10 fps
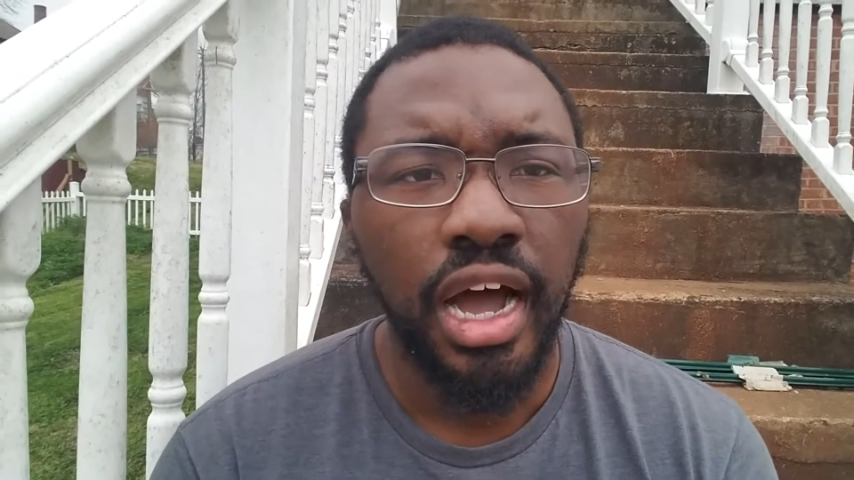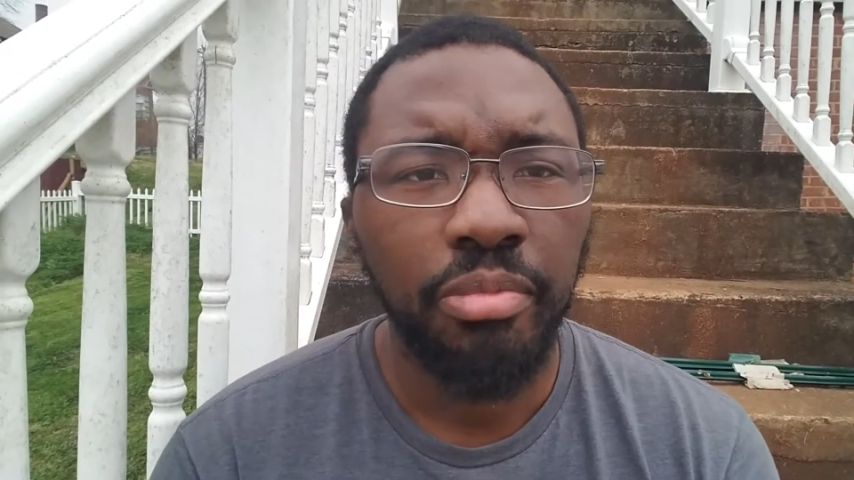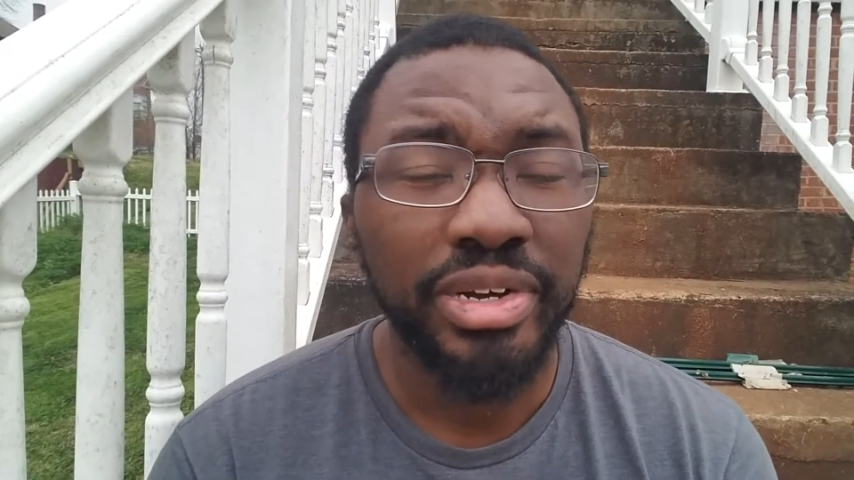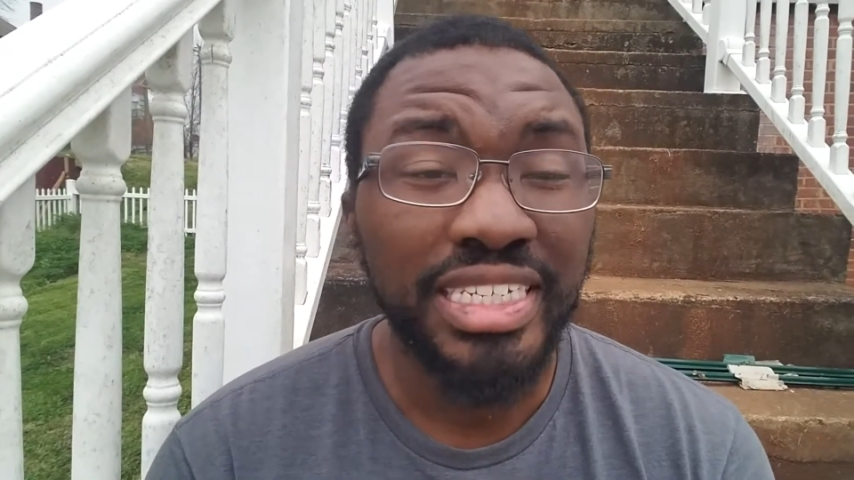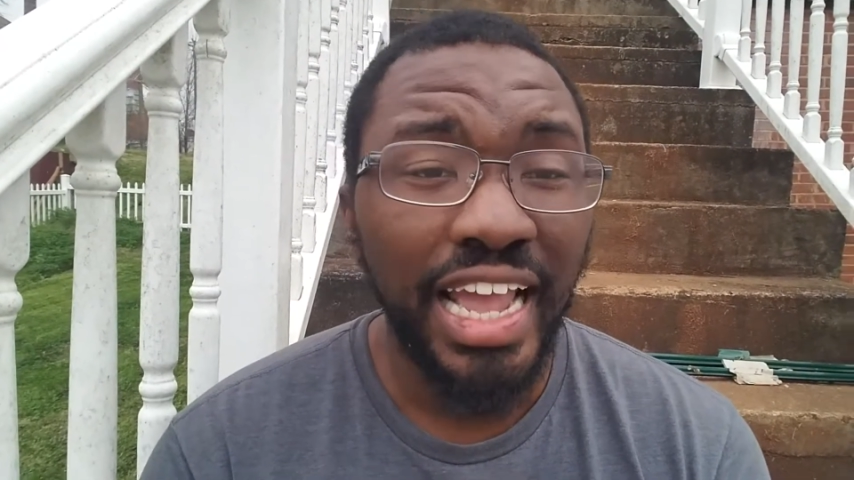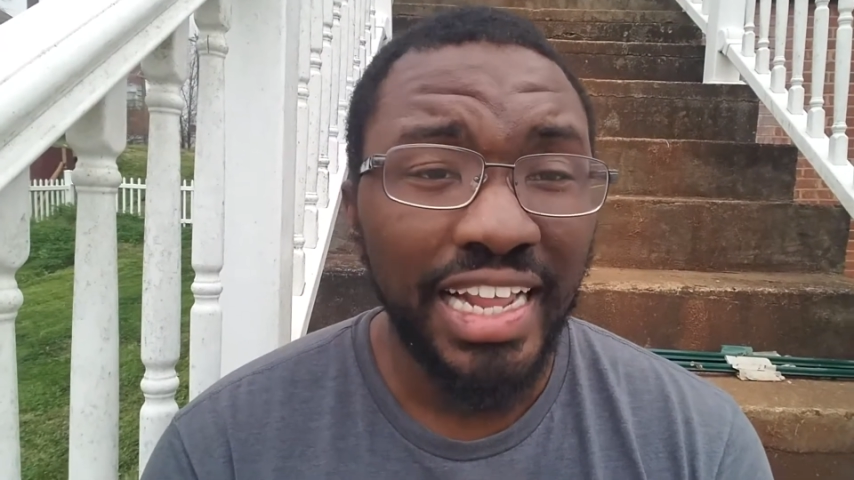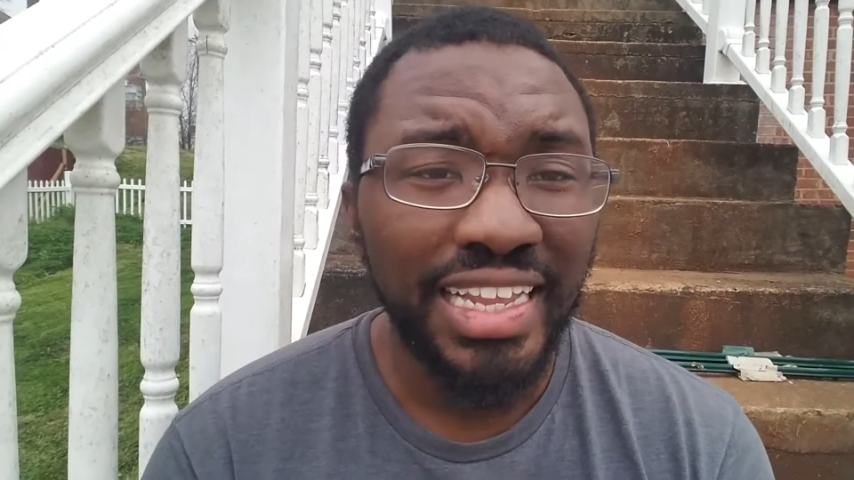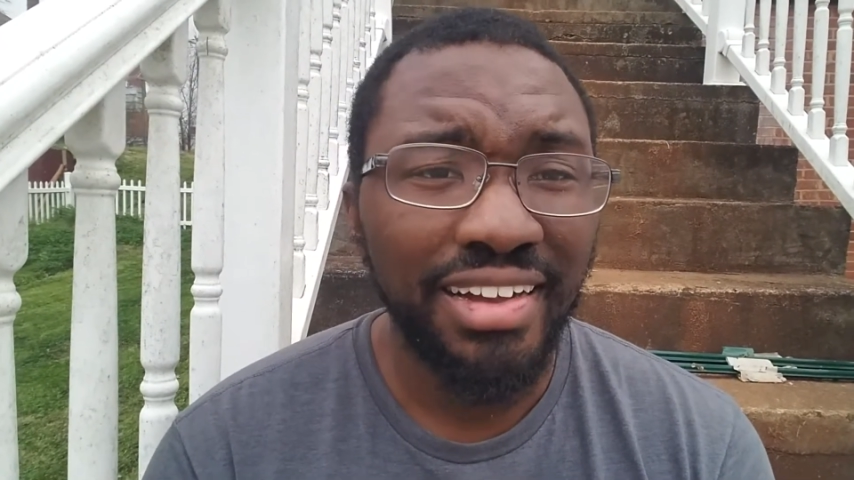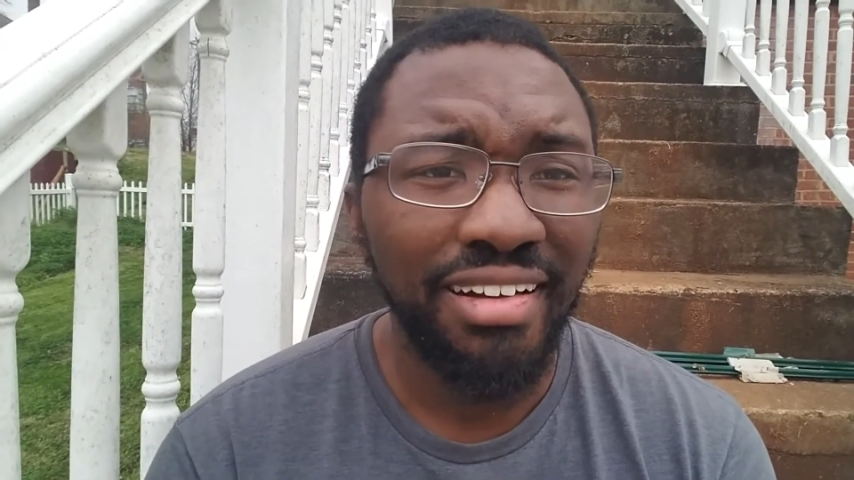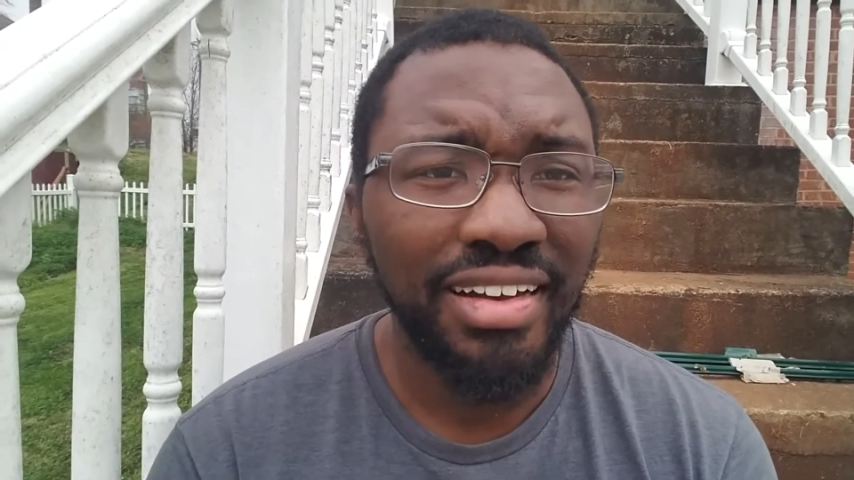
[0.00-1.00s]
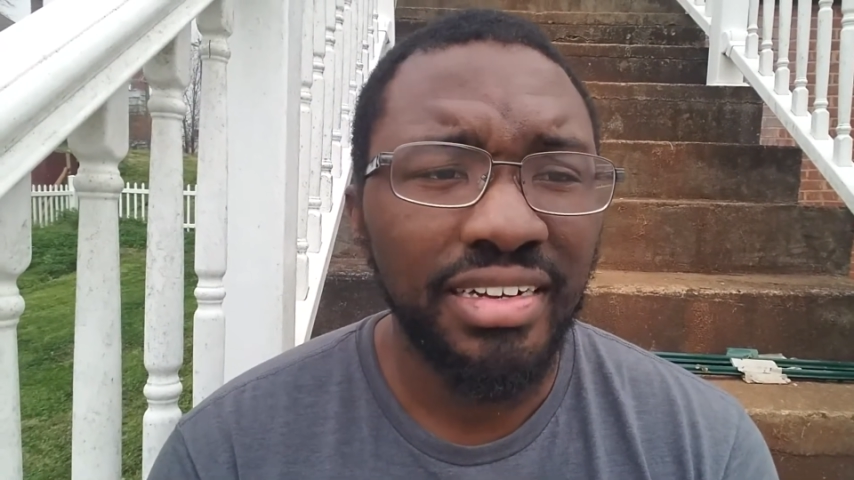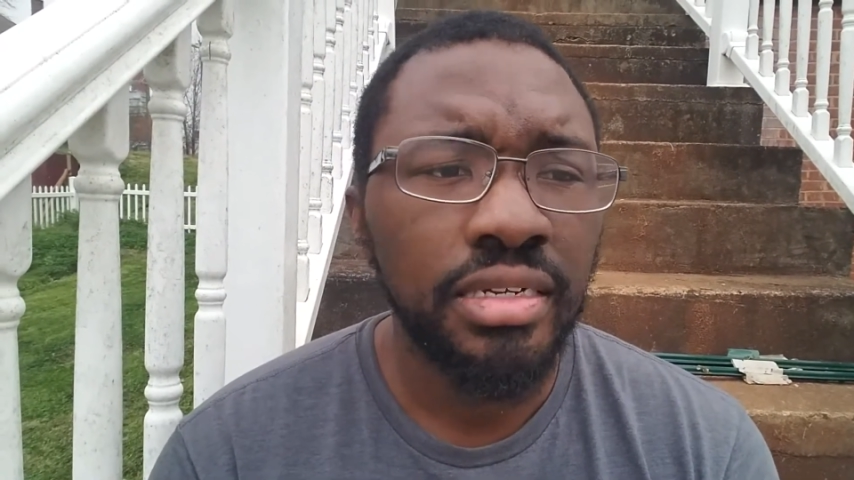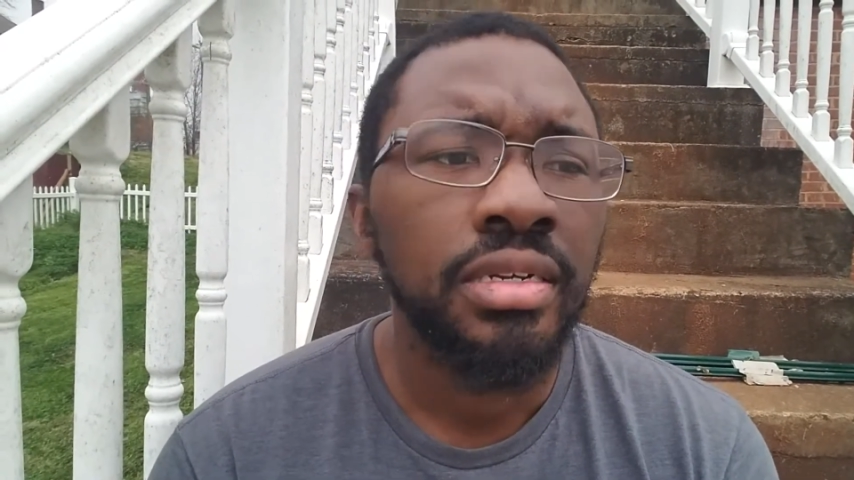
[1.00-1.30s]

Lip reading: protect the garden,